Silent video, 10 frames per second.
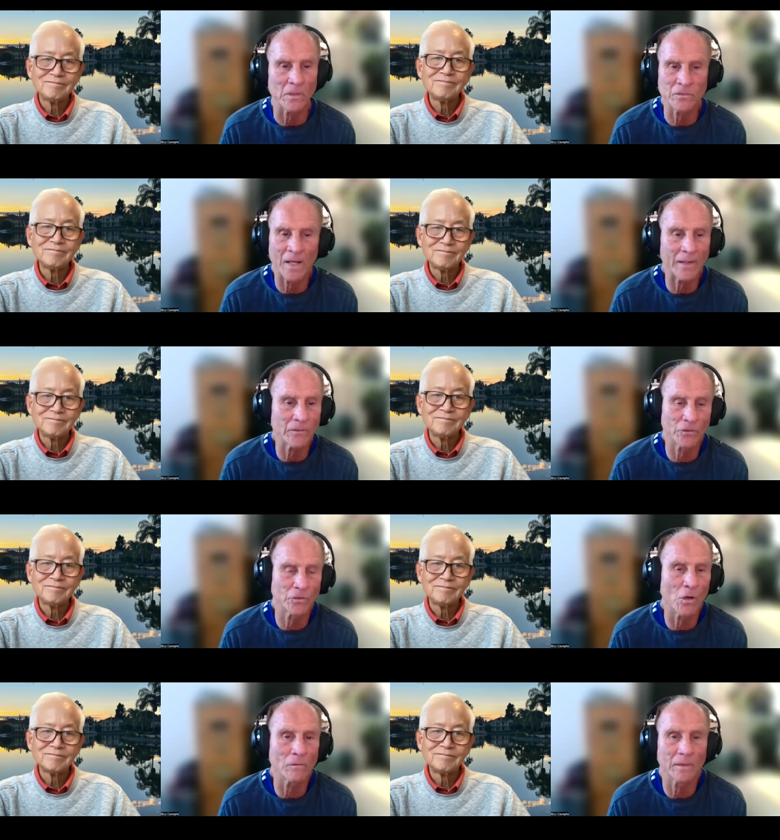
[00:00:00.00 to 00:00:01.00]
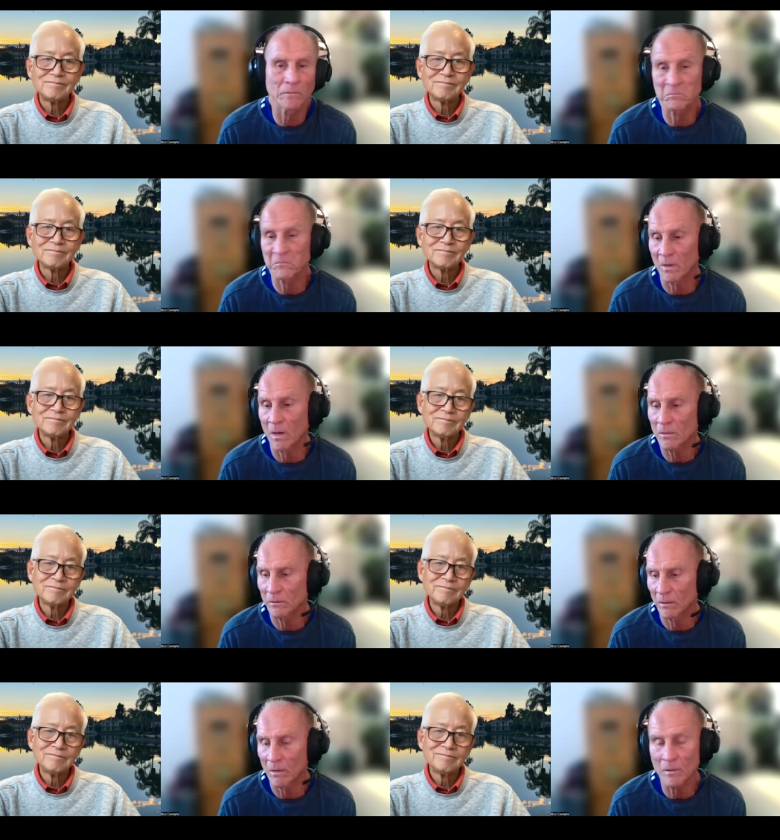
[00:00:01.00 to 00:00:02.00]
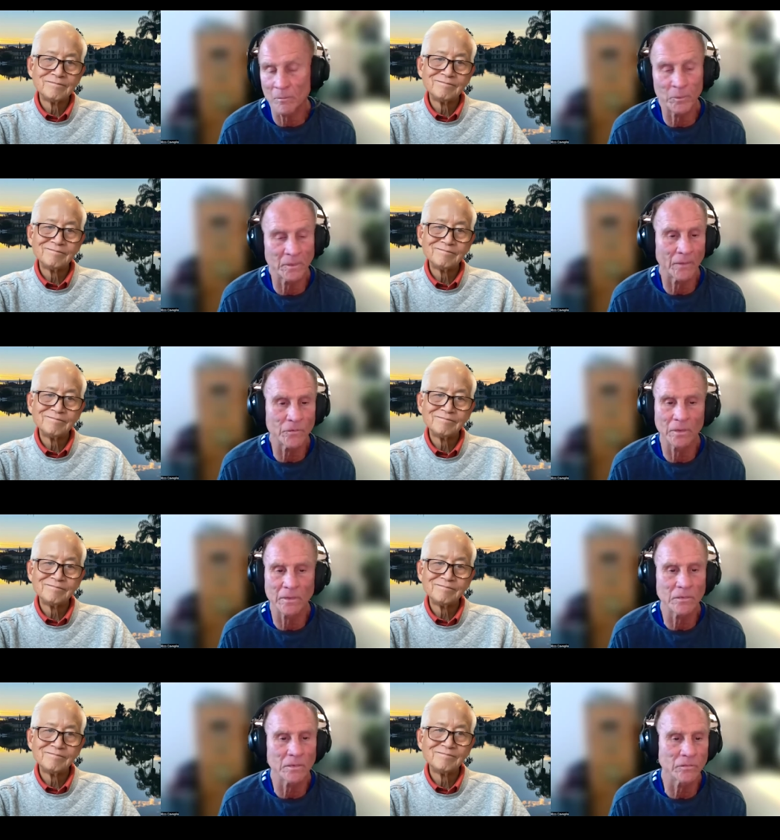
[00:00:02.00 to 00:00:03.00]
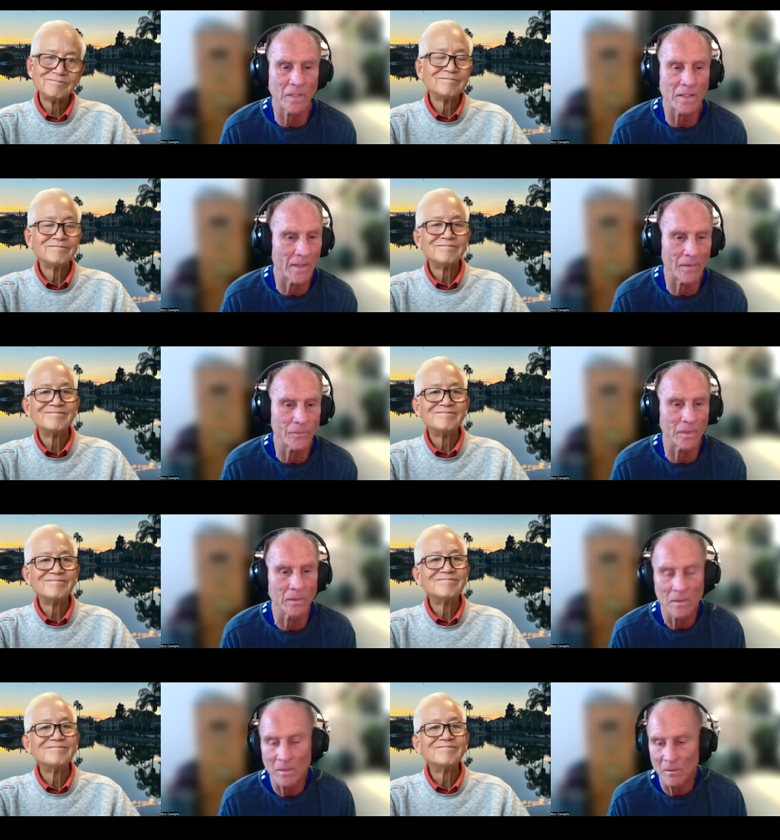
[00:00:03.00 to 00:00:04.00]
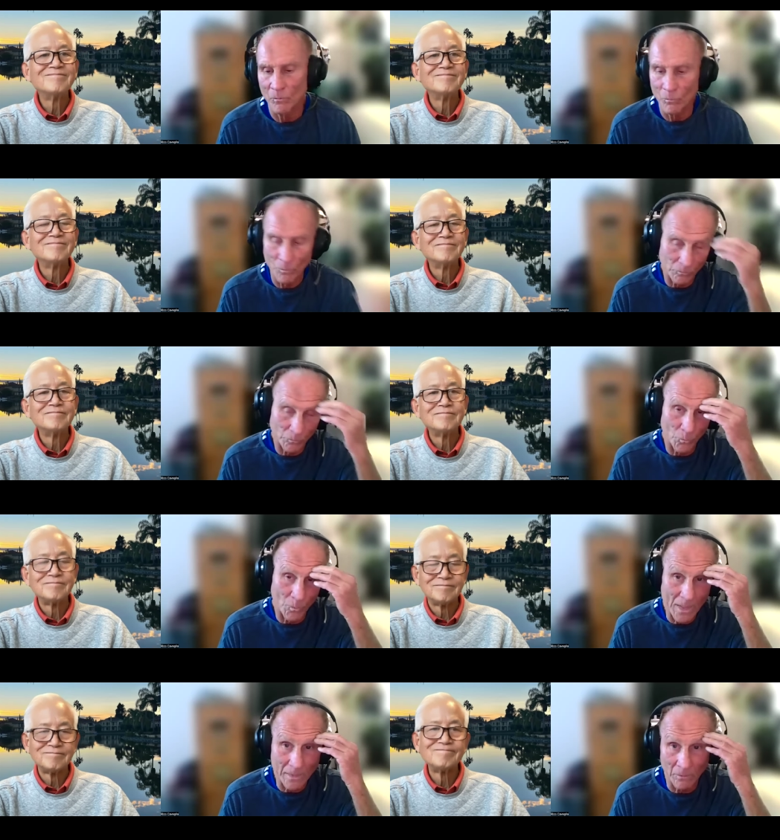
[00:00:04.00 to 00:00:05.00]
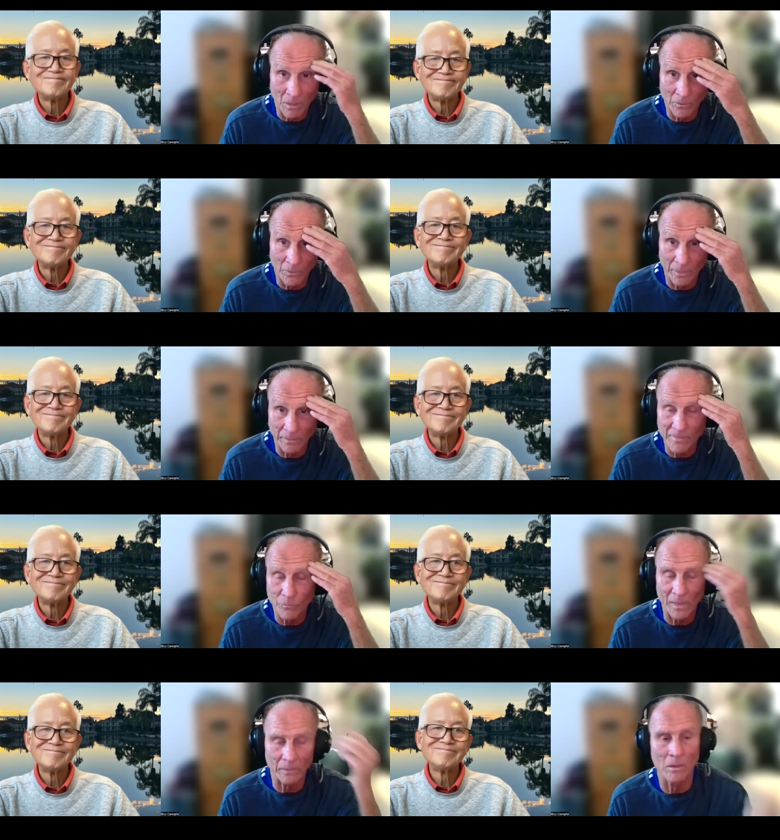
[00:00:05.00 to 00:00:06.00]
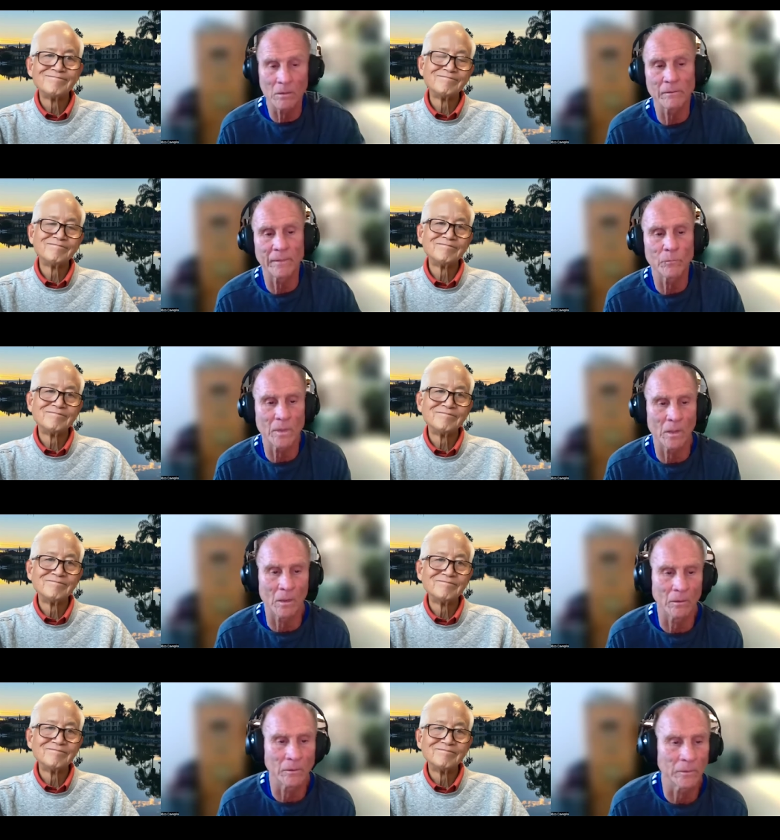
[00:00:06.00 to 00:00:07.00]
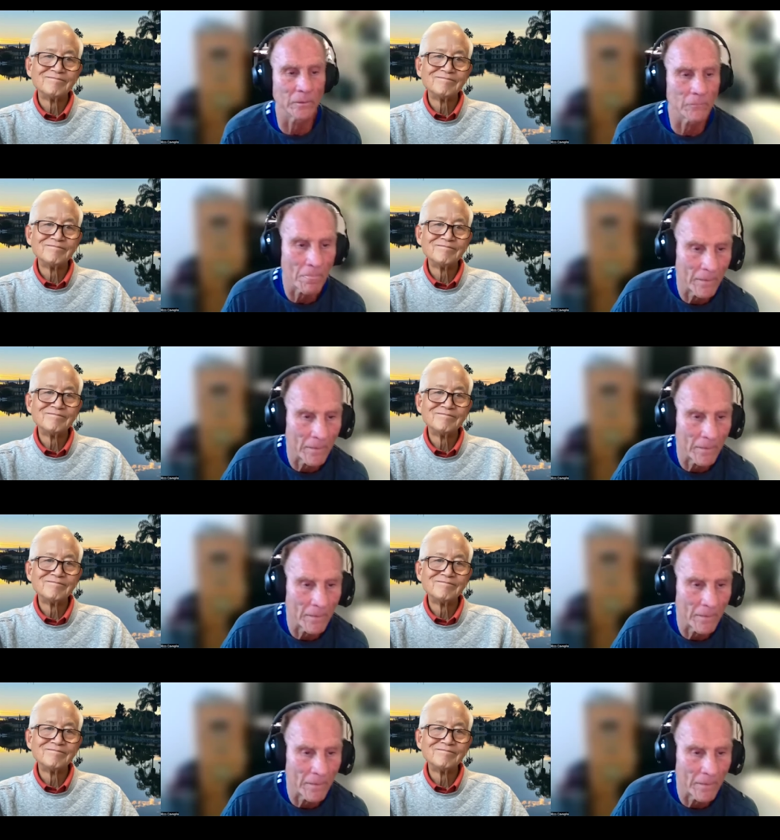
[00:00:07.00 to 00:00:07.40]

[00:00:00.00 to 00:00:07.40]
Speaker 1: science has shown that our our potential is to stay healthy way longer and live way longer than we are you know